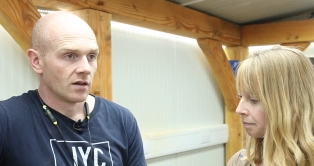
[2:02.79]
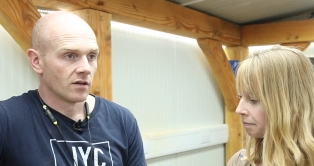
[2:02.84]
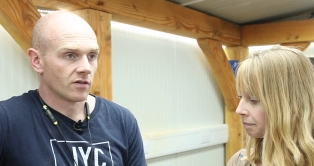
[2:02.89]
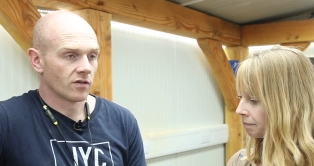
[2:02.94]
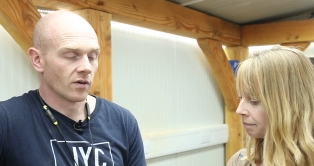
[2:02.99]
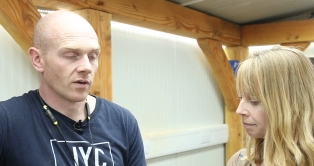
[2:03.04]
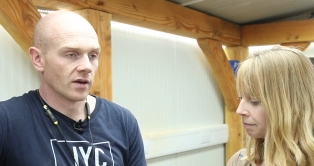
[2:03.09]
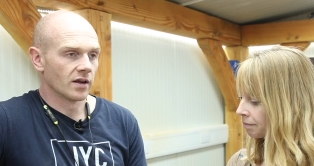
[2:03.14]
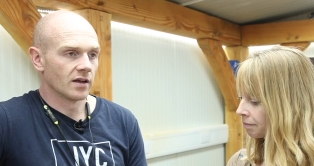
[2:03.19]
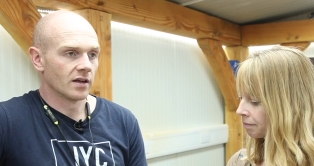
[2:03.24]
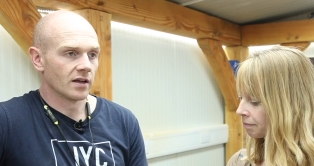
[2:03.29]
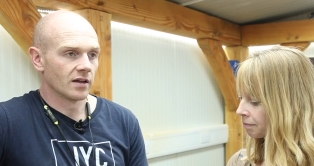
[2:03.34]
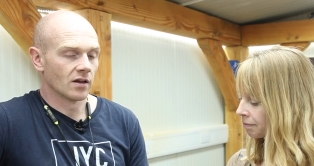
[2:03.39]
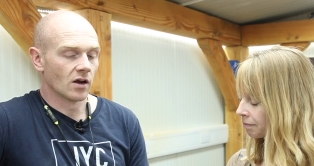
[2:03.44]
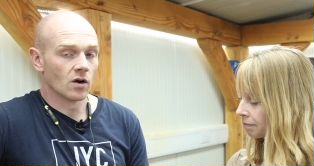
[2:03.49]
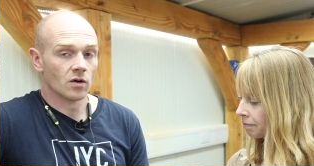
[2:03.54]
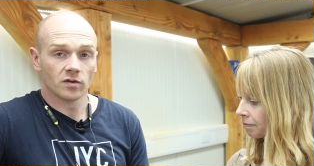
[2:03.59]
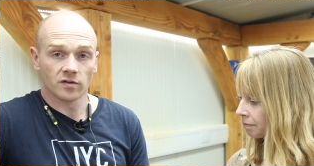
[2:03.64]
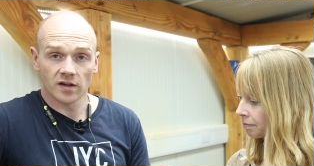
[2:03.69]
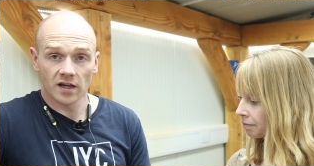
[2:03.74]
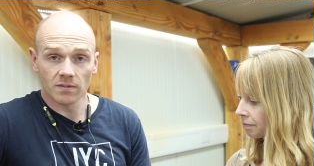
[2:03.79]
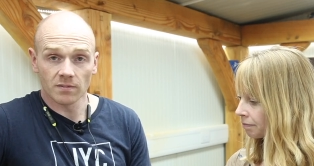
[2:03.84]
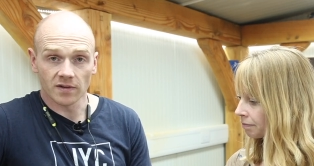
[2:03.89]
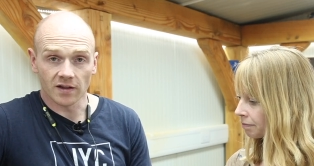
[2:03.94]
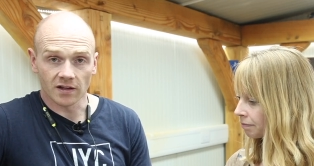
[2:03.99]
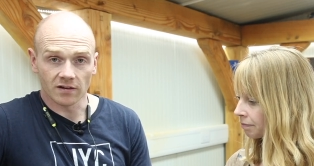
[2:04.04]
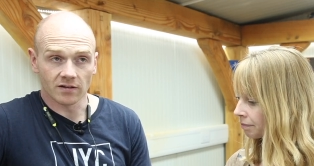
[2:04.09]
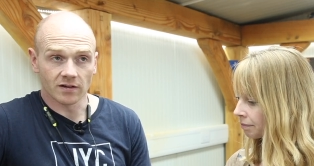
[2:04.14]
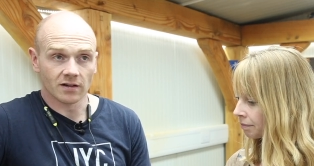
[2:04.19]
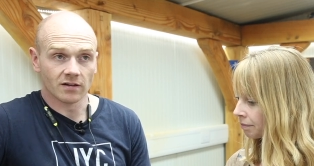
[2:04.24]
Speaker 1: So it, in the whole scheme of
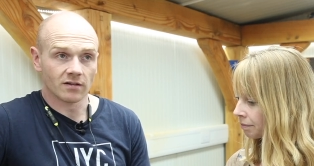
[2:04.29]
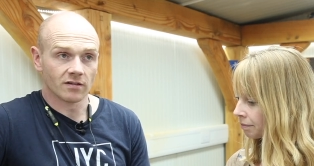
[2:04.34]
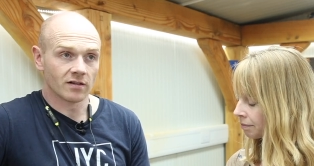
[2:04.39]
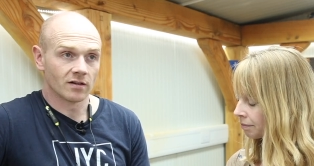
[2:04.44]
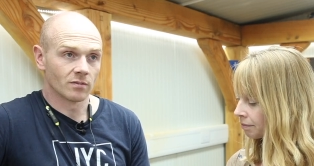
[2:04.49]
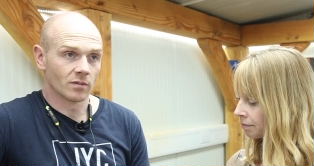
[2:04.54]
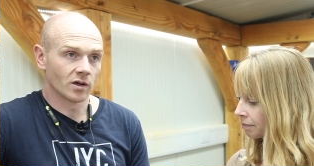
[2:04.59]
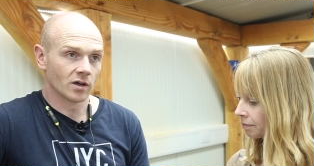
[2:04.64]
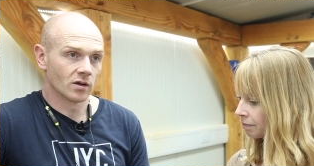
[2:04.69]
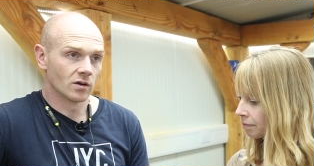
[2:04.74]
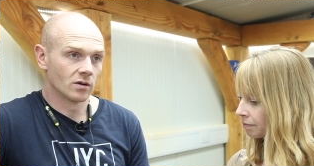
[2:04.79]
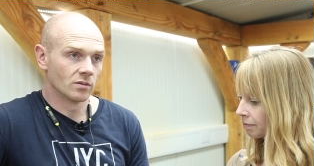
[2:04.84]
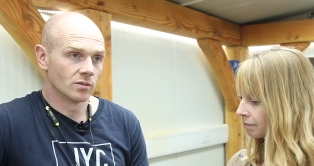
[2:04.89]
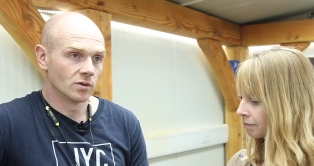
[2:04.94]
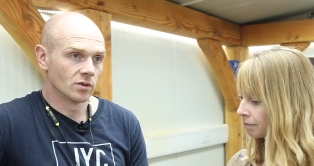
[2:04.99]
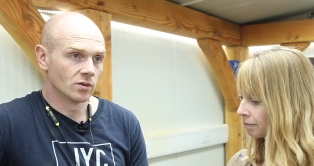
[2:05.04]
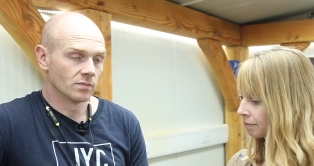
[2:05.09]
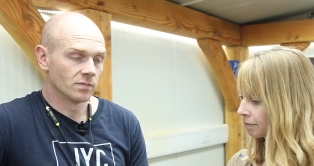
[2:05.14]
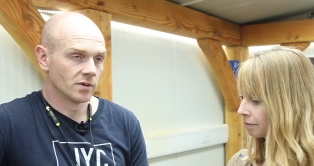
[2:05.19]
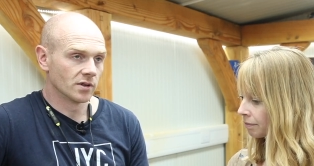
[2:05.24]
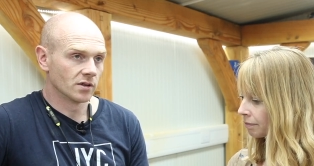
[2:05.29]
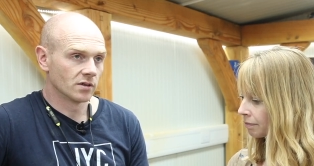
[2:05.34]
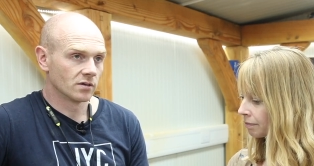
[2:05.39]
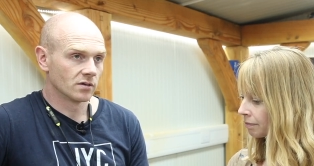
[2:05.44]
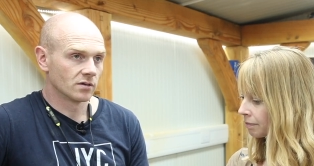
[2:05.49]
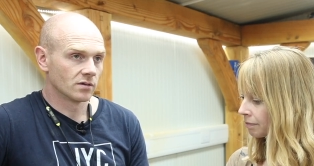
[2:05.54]
things, it didn't seem like a lot more, but